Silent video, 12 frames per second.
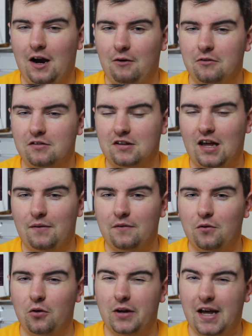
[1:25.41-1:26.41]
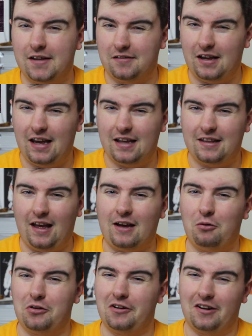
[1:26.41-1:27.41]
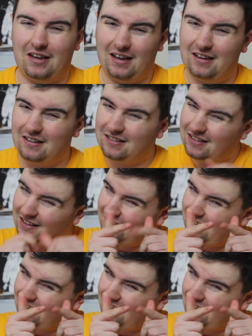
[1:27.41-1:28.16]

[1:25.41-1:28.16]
I was having a full-on anxiety attack at one of their gigs.